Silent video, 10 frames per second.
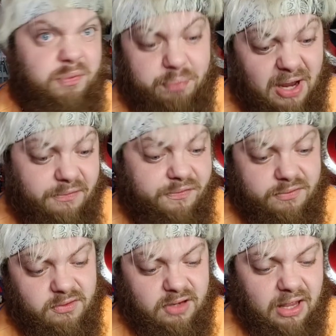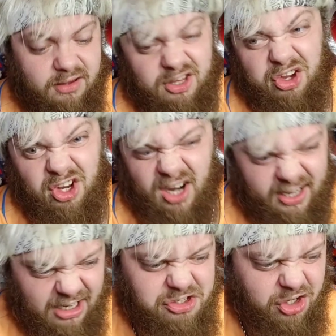but you could I
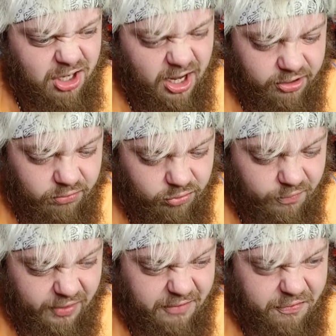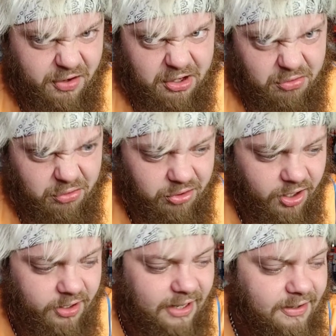guess you could argue sort of like Freddy
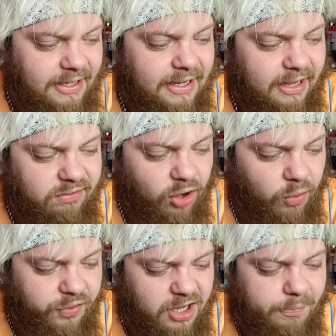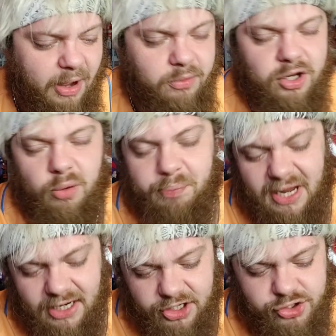Krueger it's the whole thing about you know
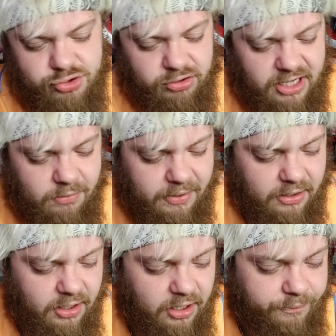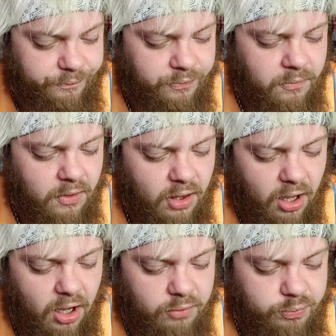being in a dream and um
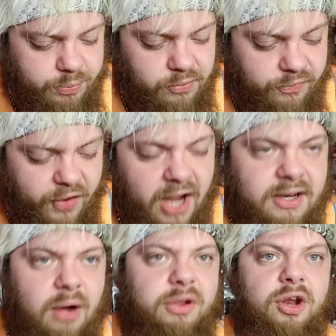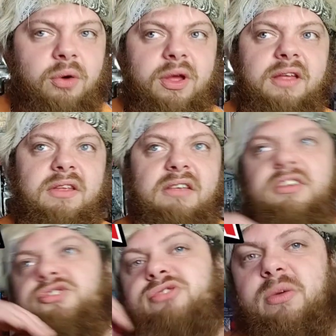uh, find out, you know, is, is
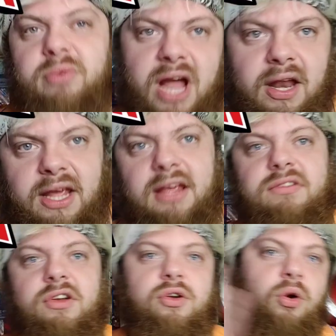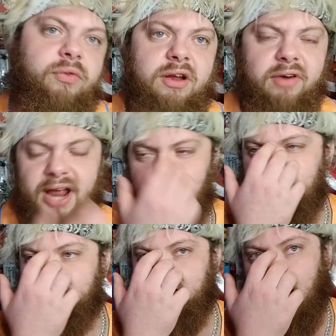this dream reality? Is it not really
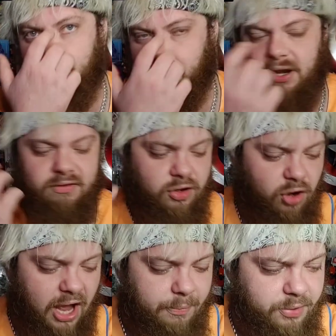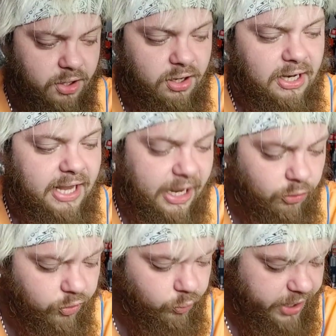reality? Is it happening? Is it not happening?
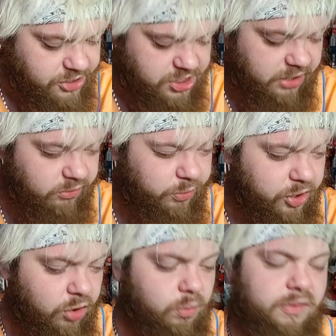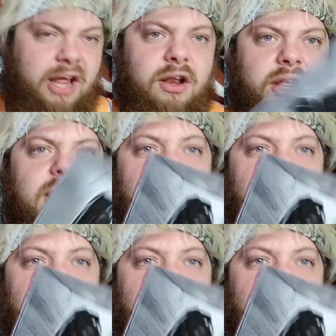And all the weird challenges we're going with, like, look,